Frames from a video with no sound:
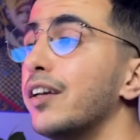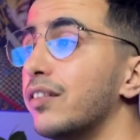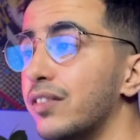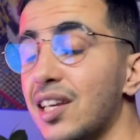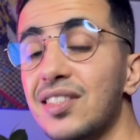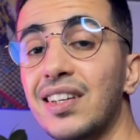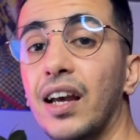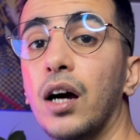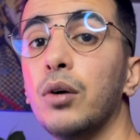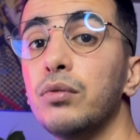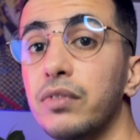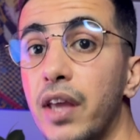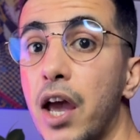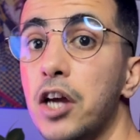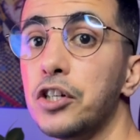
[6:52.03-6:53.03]

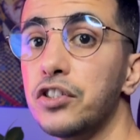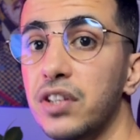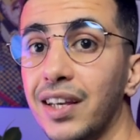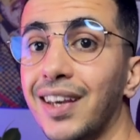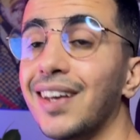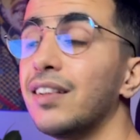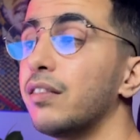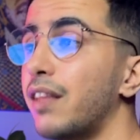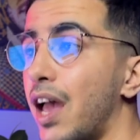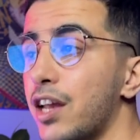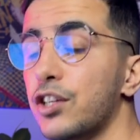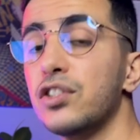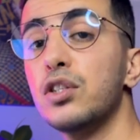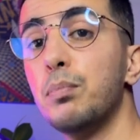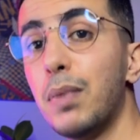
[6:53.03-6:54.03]
discount dash ticket
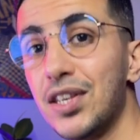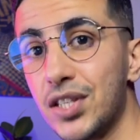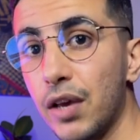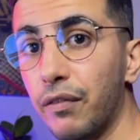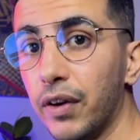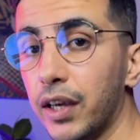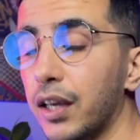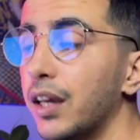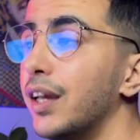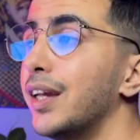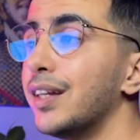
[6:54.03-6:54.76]
dash specific.